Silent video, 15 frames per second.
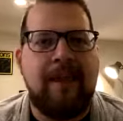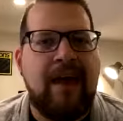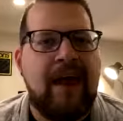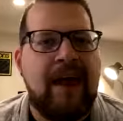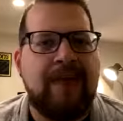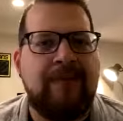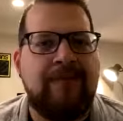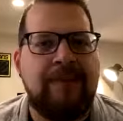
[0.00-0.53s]

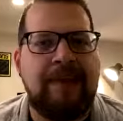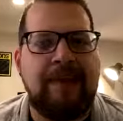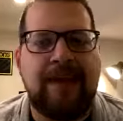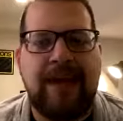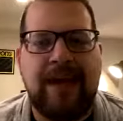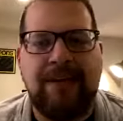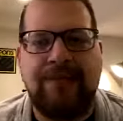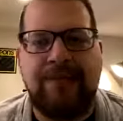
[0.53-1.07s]
actively
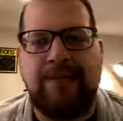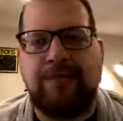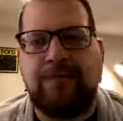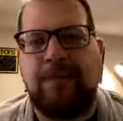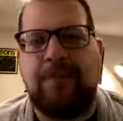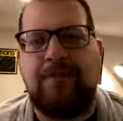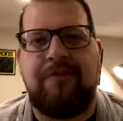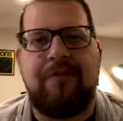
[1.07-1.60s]
engage this
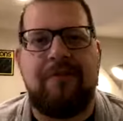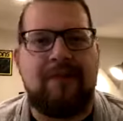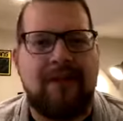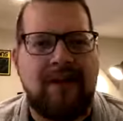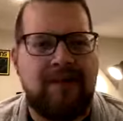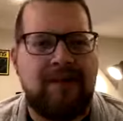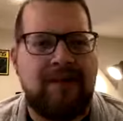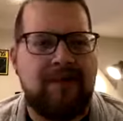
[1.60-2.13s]
person,
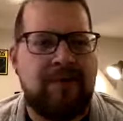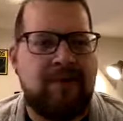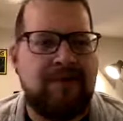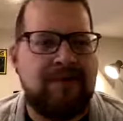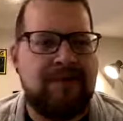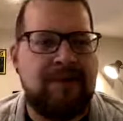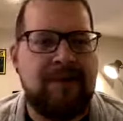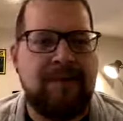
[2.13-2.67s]
love this
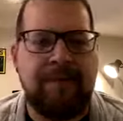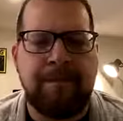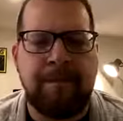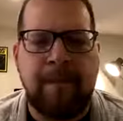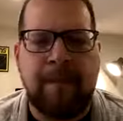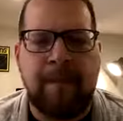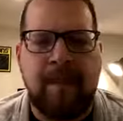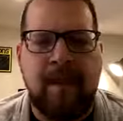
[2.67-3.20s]
person,
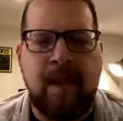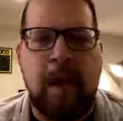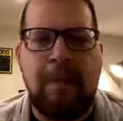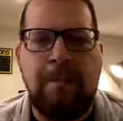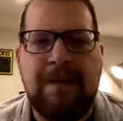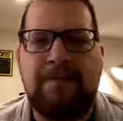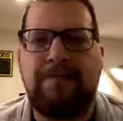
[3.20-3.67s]
be